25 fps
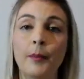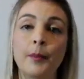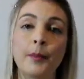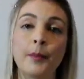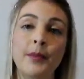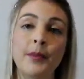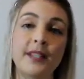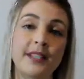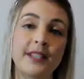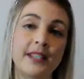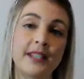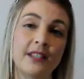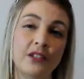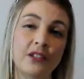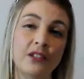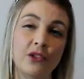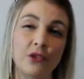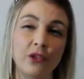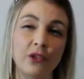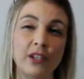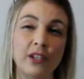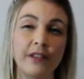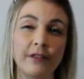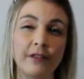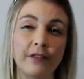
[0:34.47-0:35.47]
persist
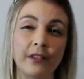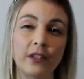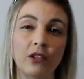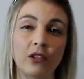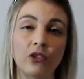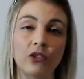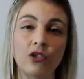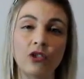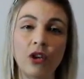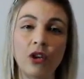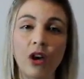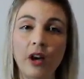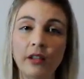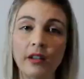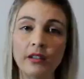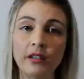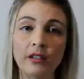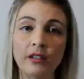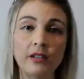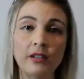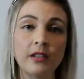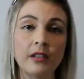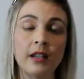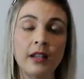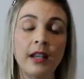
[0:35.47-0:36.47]
through difficult
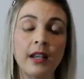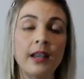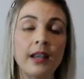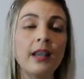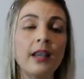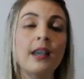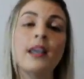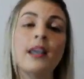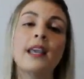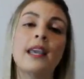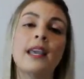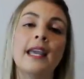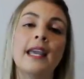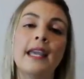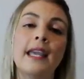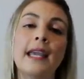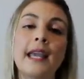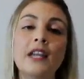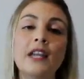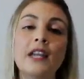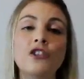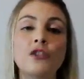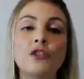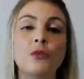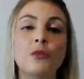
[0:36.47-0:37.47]
tasks,
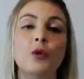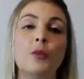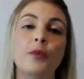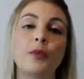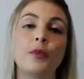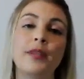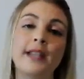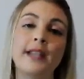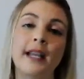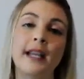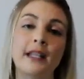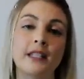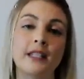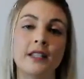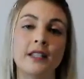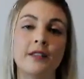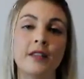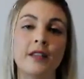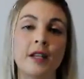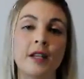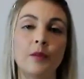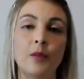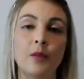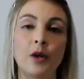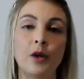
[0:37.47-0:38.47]
engage in more productive
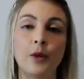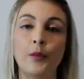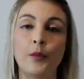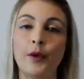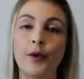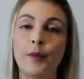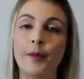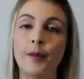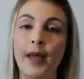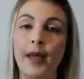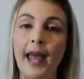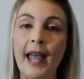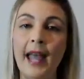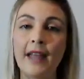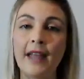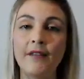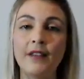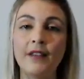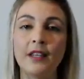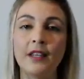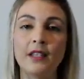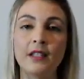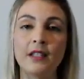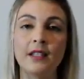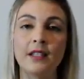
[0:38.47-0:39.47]
and appropriate
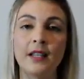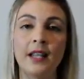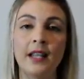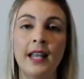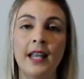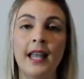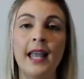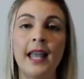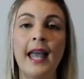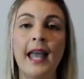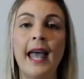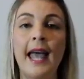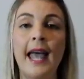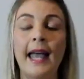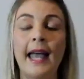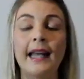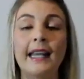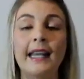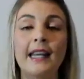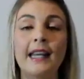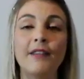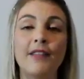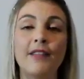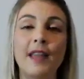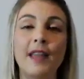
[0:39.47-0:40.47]
behaviours, and
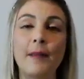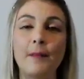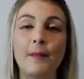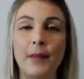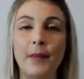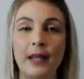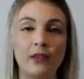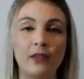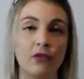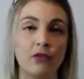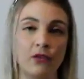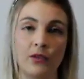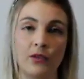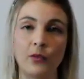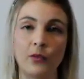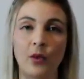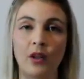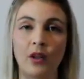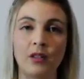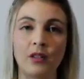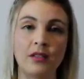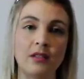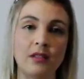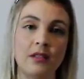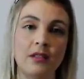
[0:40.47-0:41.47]
give their best
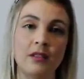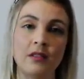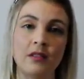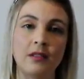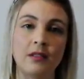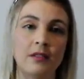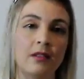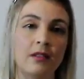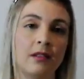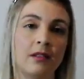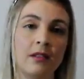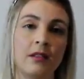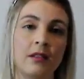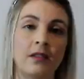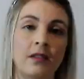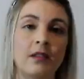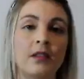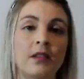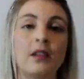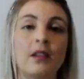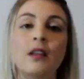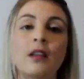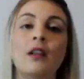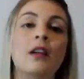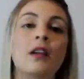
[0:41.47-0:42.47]
responses.
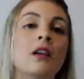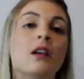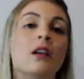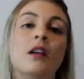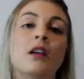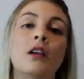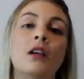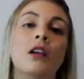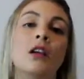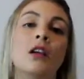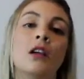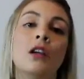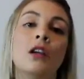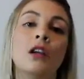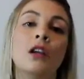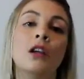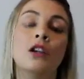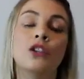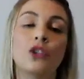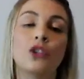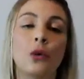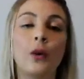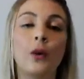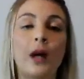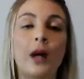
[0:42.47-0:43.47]

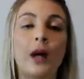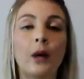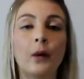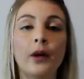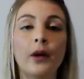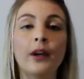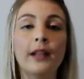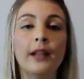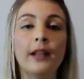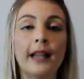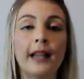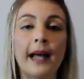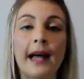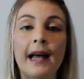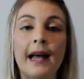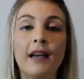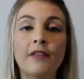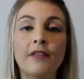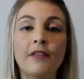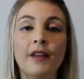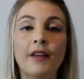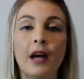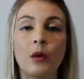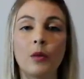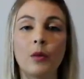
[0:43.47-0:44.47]
So while we're live,
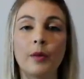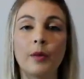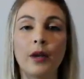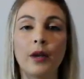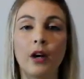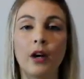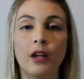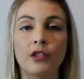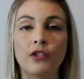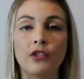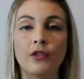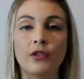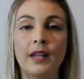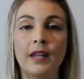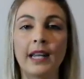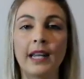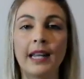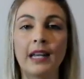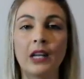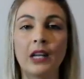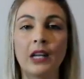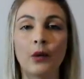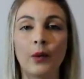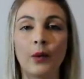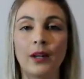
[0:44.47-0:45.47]
I will be answering
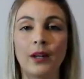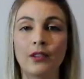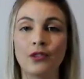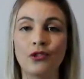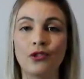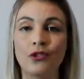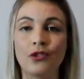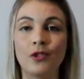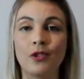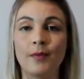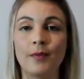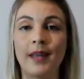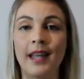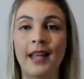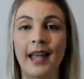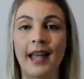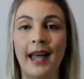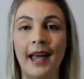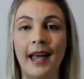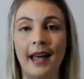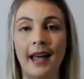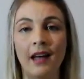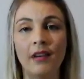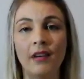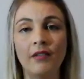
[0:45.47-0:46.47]
any questions you may
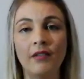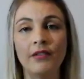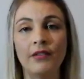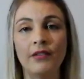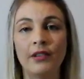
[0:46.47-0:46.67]
have.